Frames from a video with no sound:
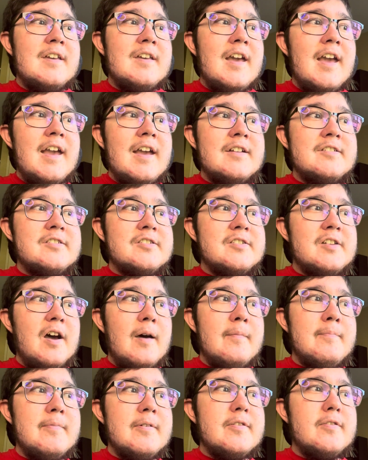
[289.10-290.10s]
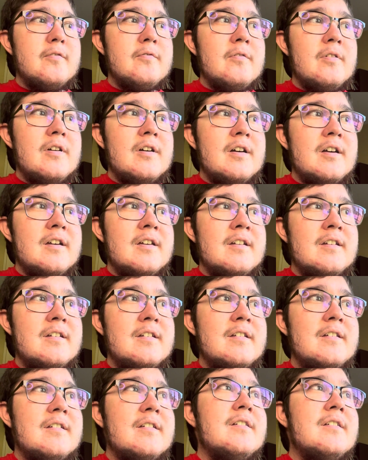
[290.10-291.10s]
and stopping the
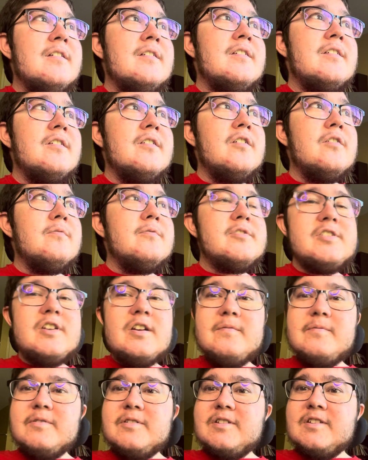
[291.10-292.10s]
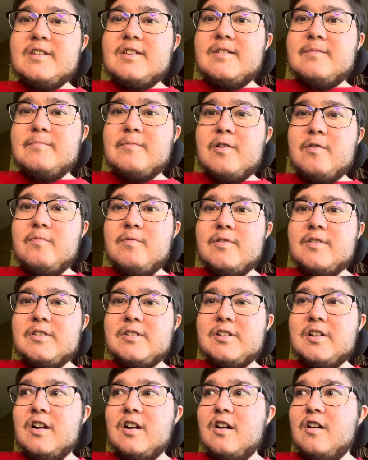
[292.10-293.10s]
run, you know, whichever team can win the
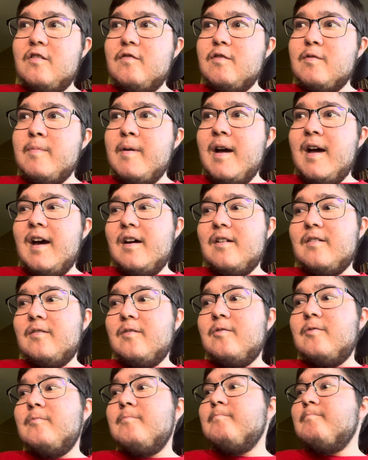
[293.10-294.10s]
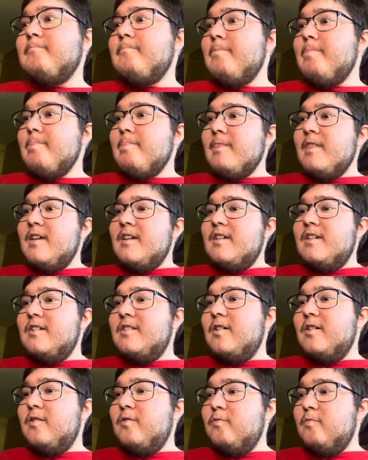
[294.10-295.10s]
turnover battle,
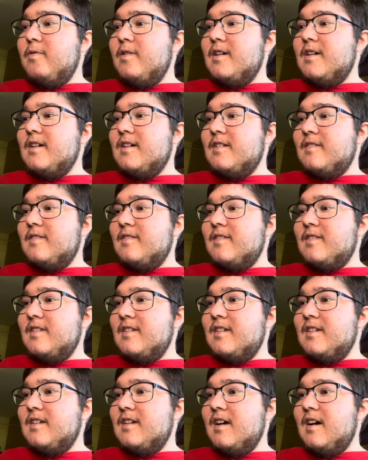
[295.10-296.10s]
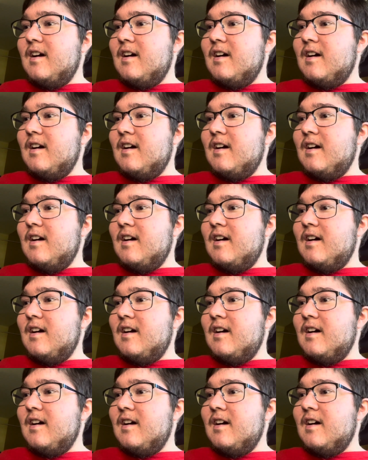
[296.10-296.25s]
you know, win the